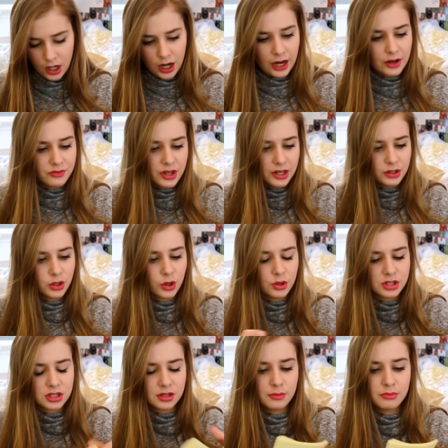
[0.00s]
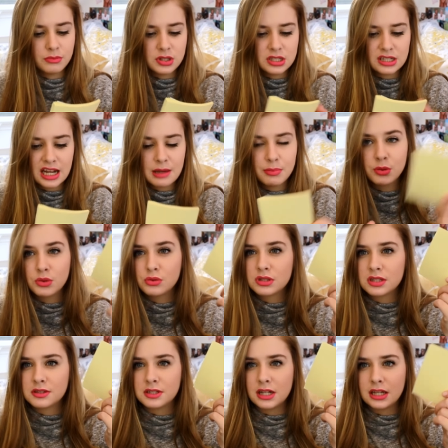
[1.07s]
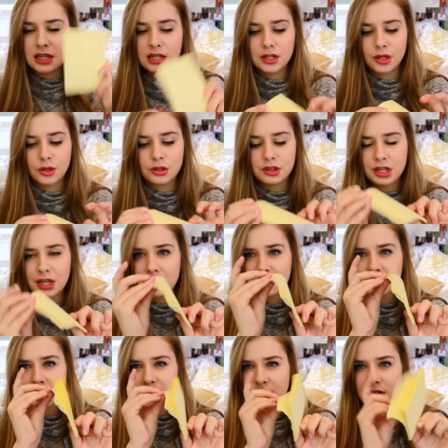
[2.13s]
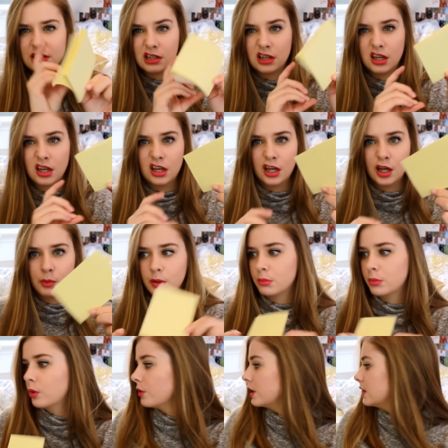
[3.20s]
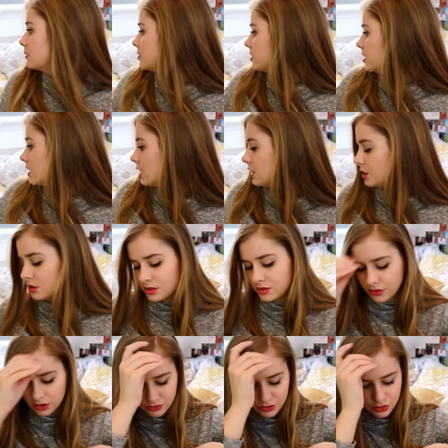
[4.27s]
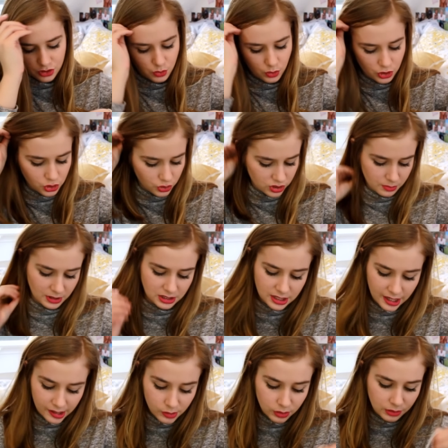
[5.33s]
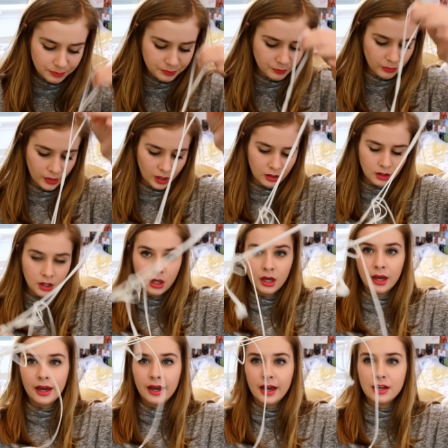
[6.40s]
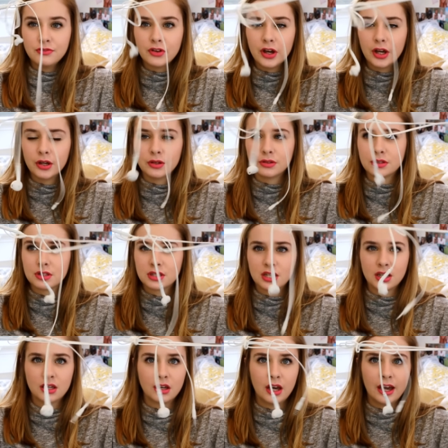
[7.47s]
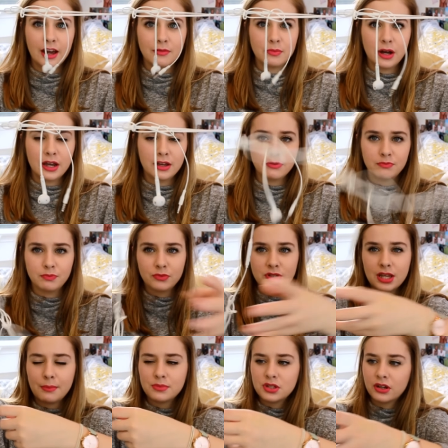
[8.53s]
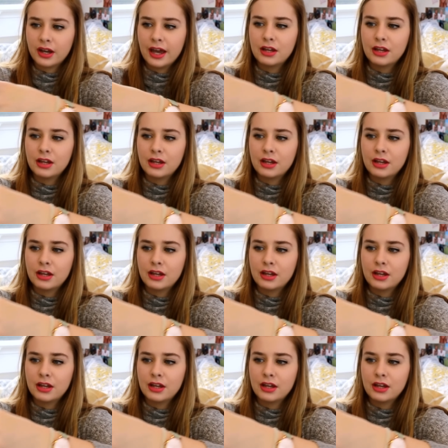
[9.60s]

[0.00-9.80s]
I've then got some Staples sticky note things, a bit boring but they're kind of useful if you just want to jot something down. Headphones! I have my Samsung